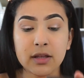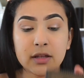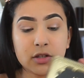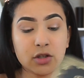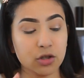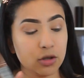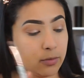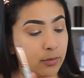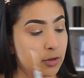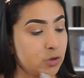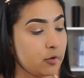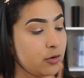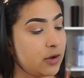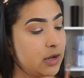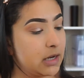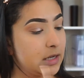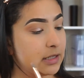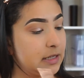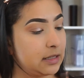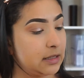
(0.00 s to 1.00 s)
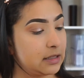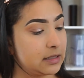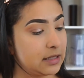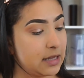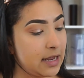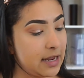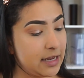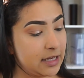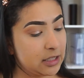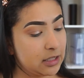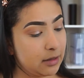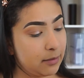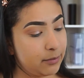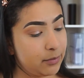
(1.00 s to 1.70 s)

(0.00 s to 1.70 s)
So I'm going to go ahead and take this Ace